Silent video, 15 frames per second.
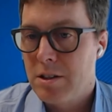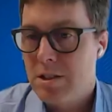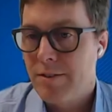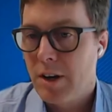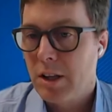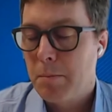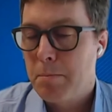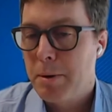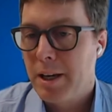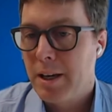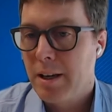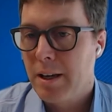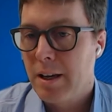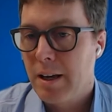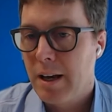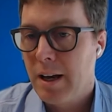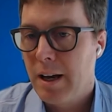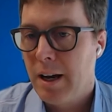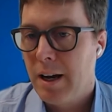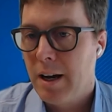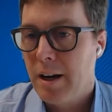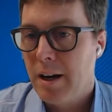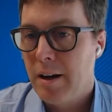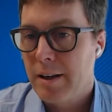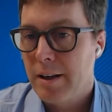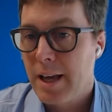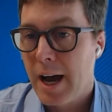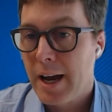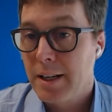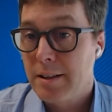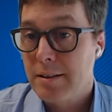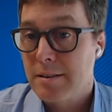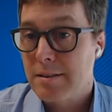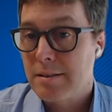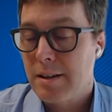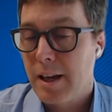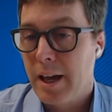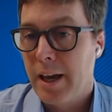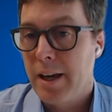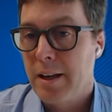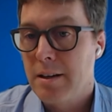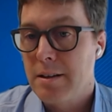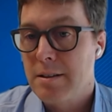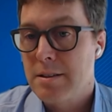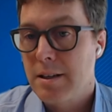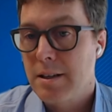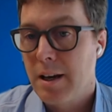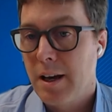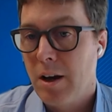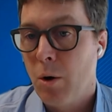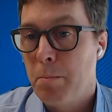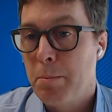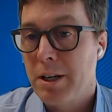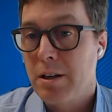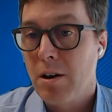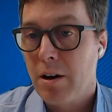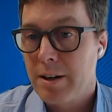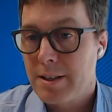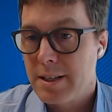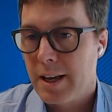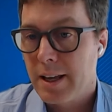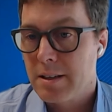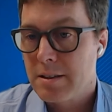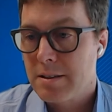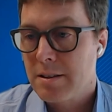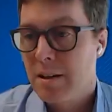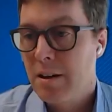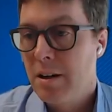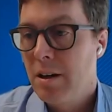developing guidance and open content